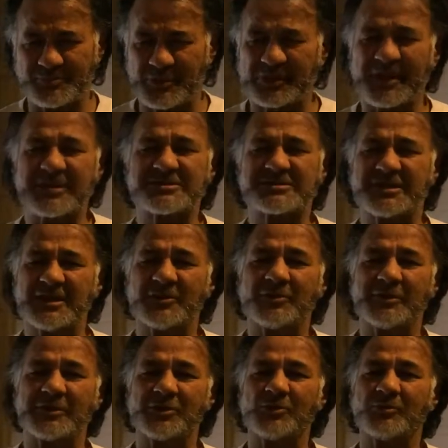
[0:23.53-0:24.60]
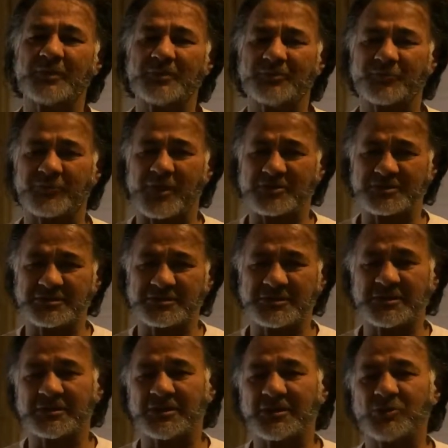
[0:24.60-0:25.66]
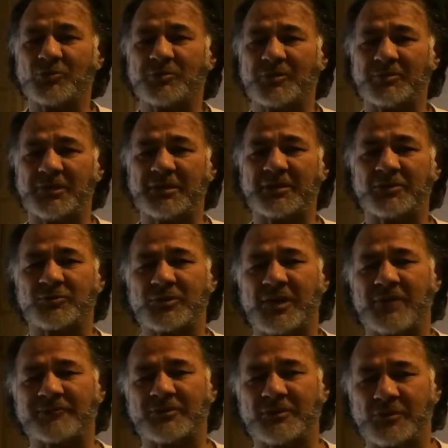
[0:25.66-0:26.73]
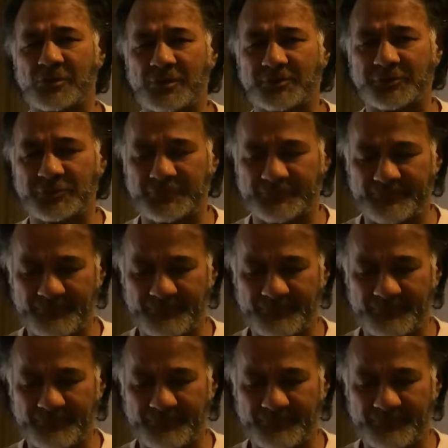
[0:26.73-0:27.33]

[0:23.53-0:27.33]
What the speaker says: But let's deal with human tragedy and the human being that we have to look up to.